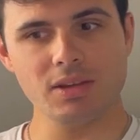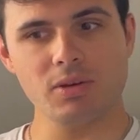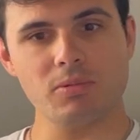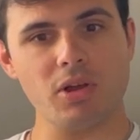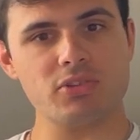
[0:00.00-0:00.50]

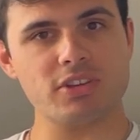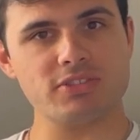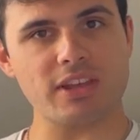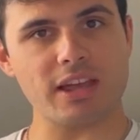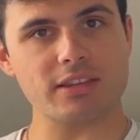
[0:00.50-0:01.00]
Well,
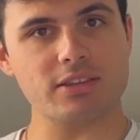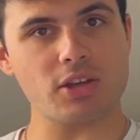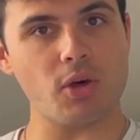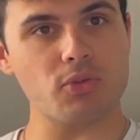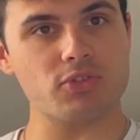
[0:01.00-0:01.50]
just like the
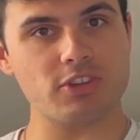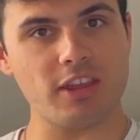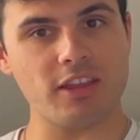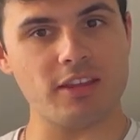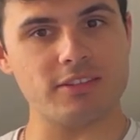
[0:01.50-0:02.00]
coach
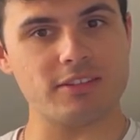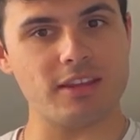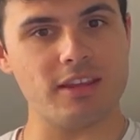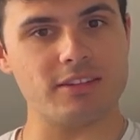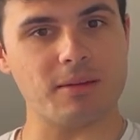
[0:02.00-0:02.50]
seat
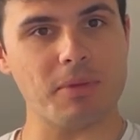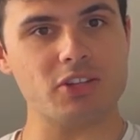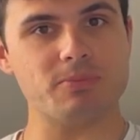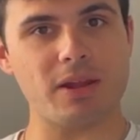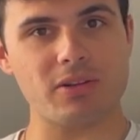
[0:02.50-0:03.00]
is a
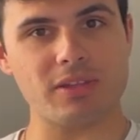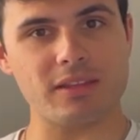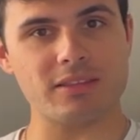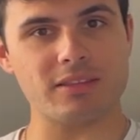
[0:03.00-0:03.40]
much better than